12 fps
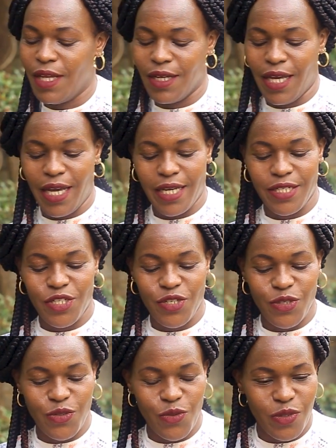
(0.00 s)
Hey,
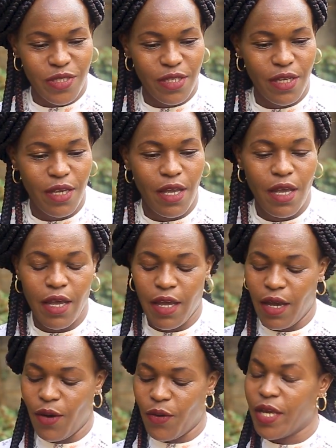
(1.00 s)
Jesus.
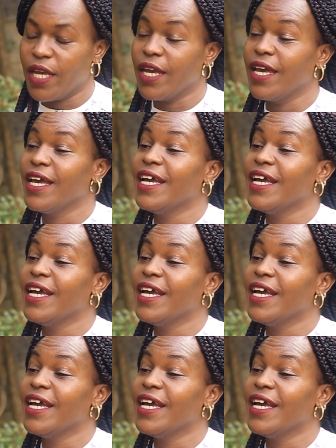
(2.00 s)
Okay,